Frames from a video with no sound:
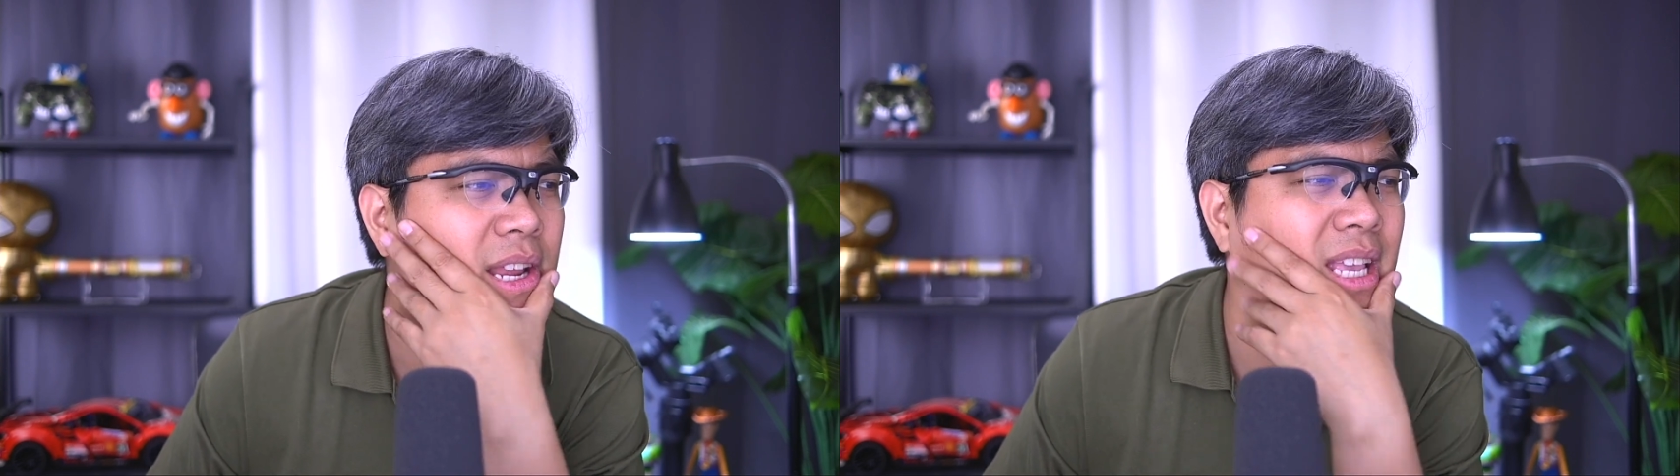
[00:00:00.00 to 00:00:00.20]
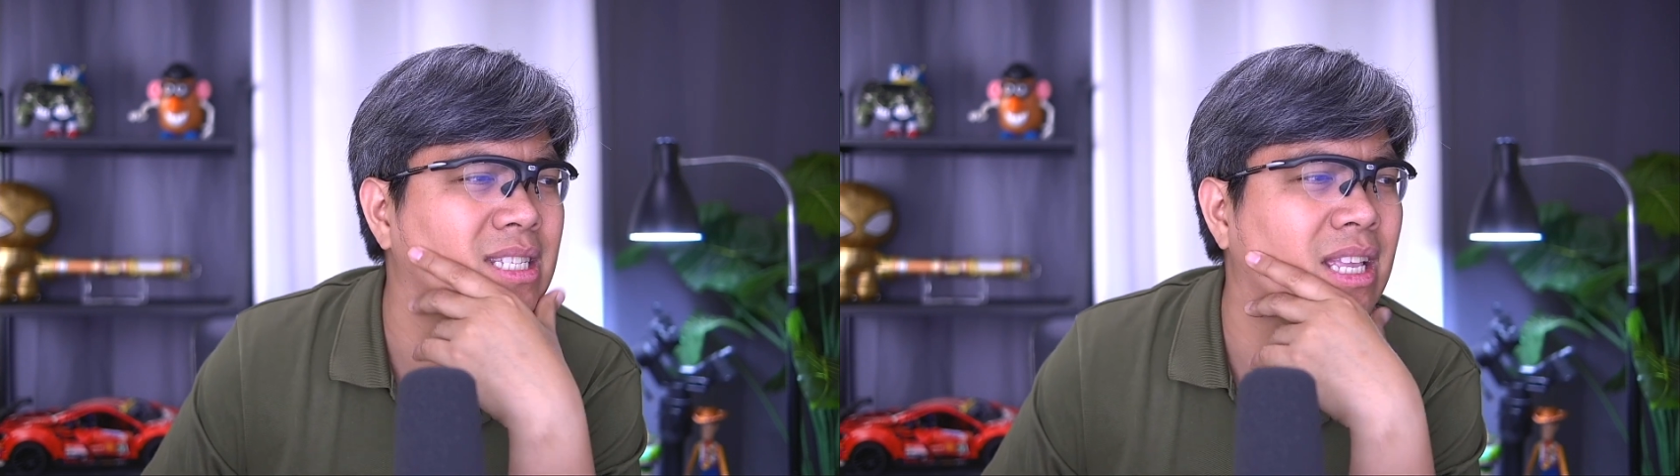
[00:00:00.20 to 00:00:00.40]

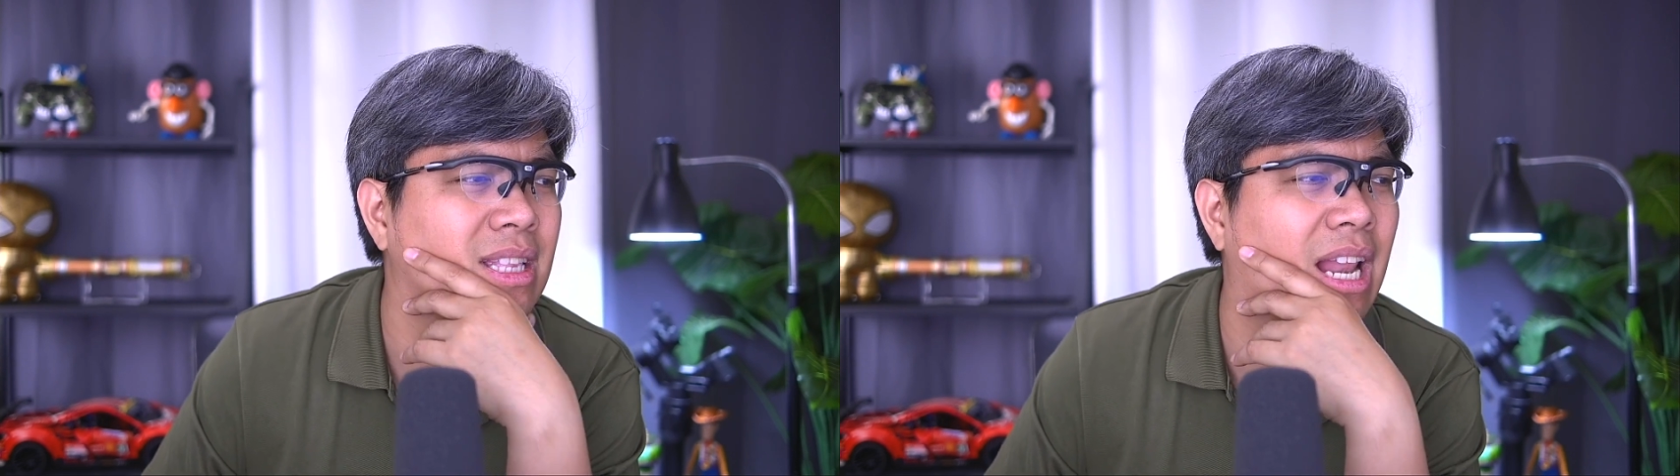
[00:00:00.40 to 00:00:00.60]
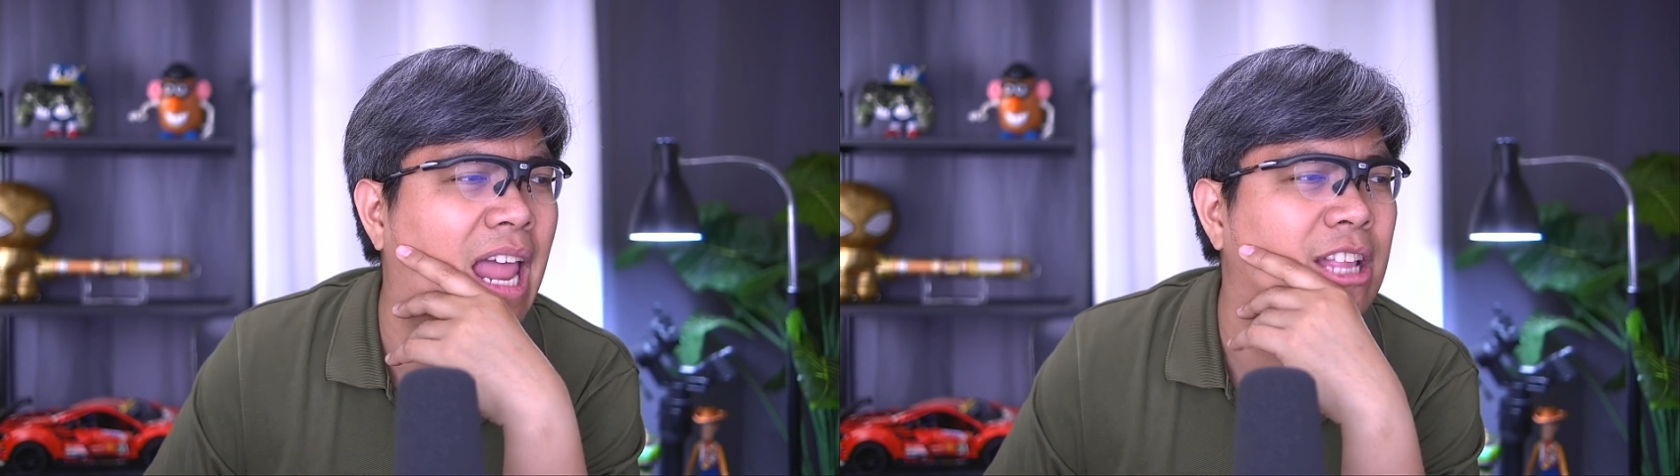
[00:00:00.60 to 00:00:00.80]
is in
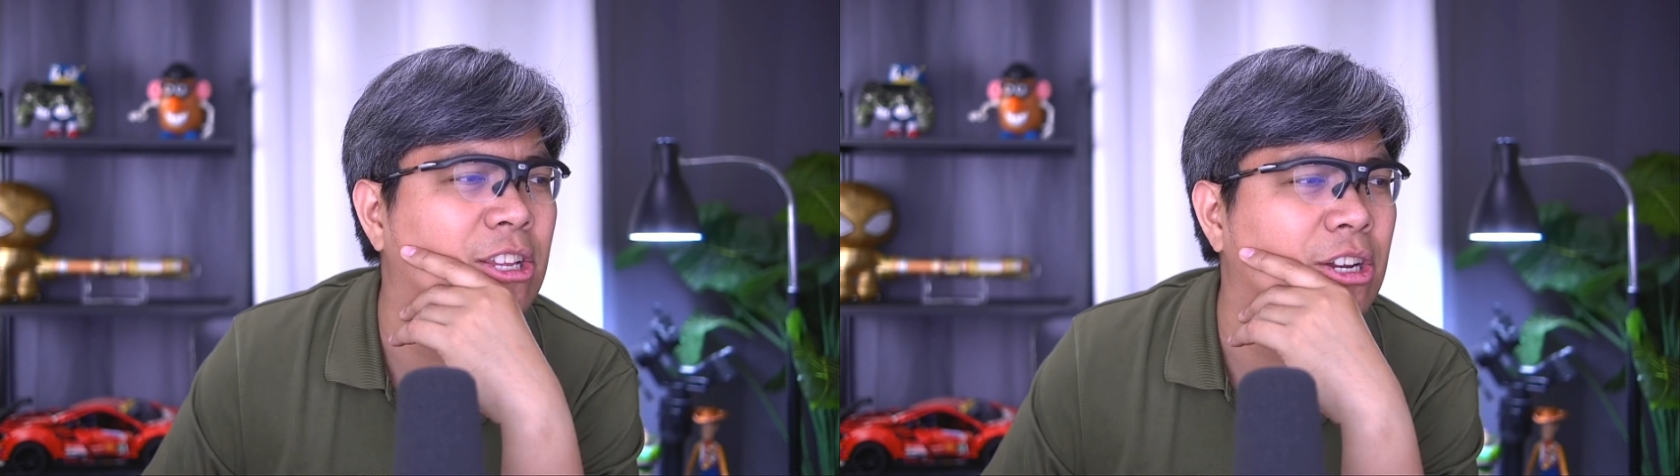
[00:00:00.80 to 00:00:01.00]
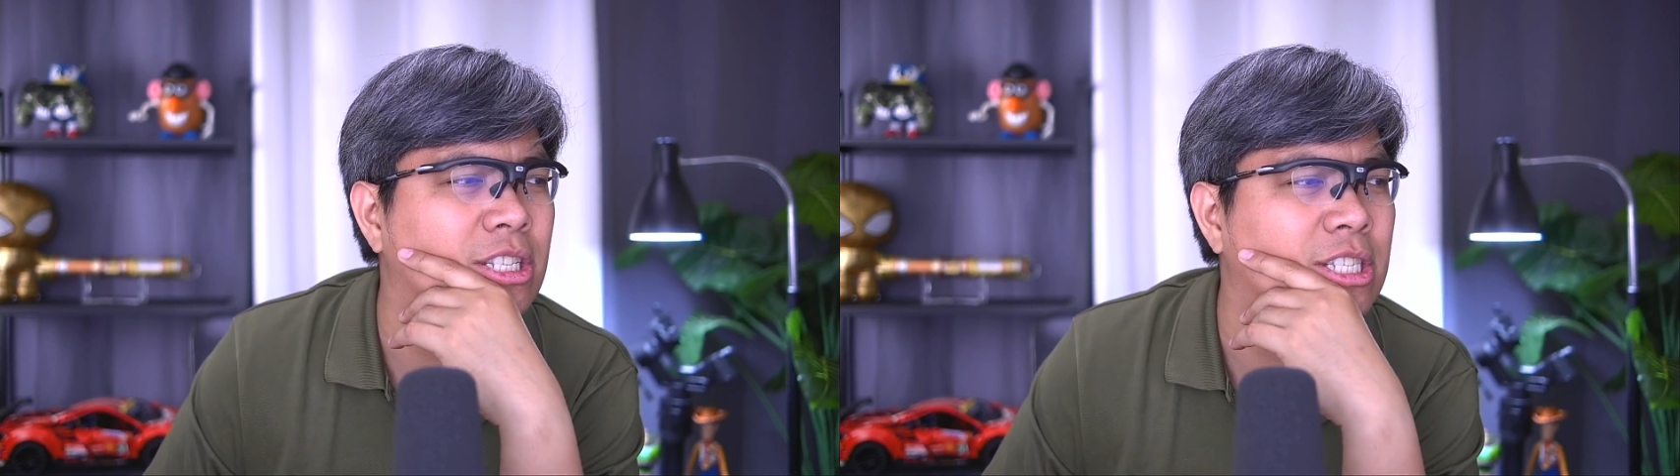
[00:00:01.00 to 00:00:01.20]
the
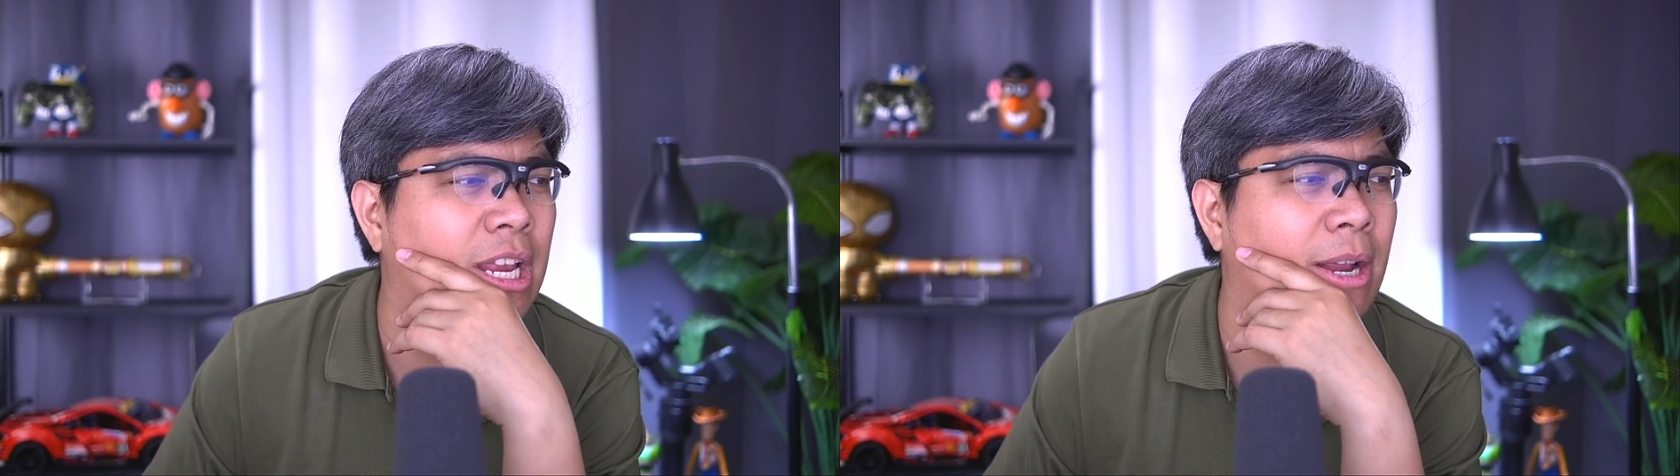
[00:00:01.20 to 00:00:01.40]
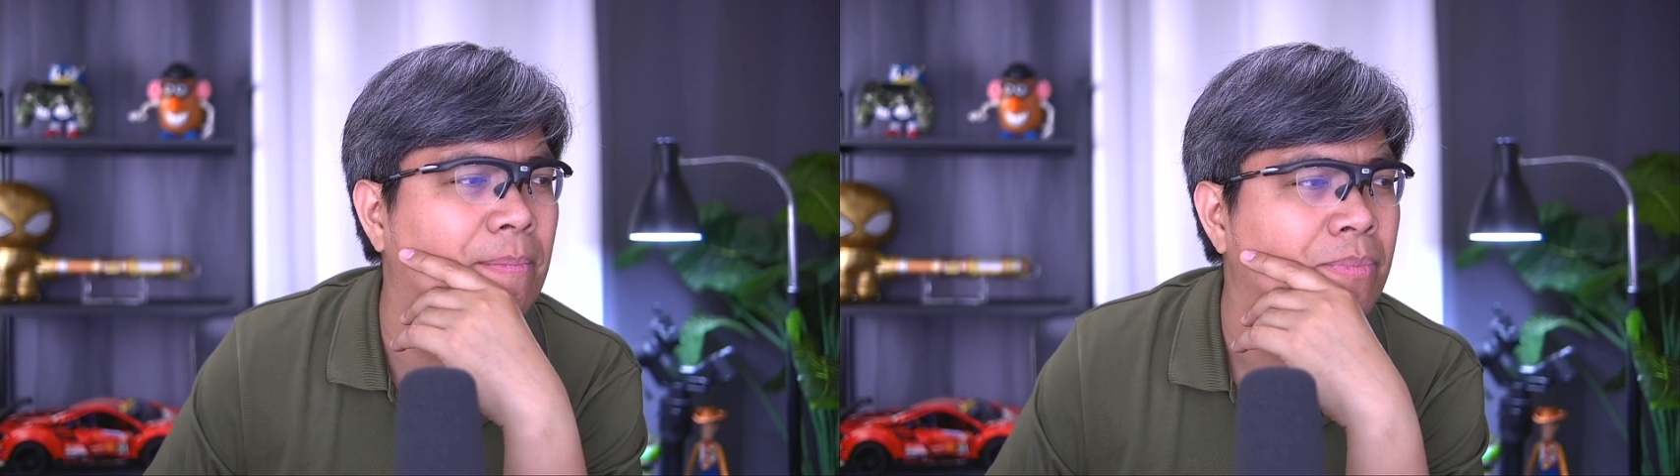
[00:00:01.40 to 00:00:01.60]
Lanterns
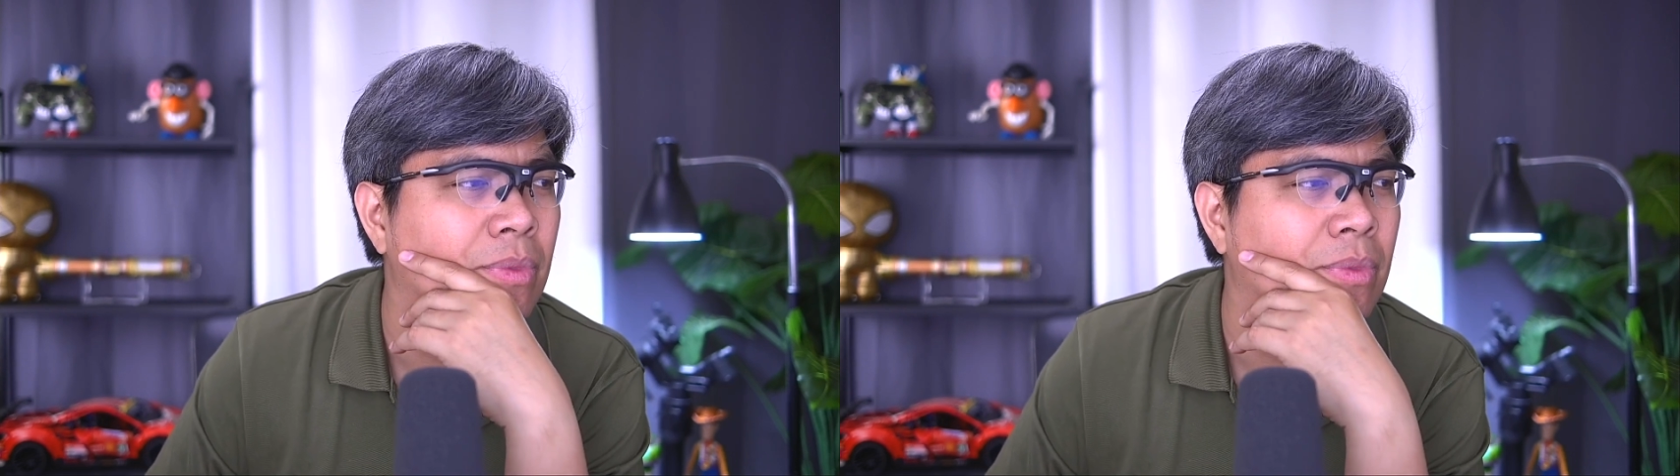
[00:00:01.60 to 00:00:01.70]
here.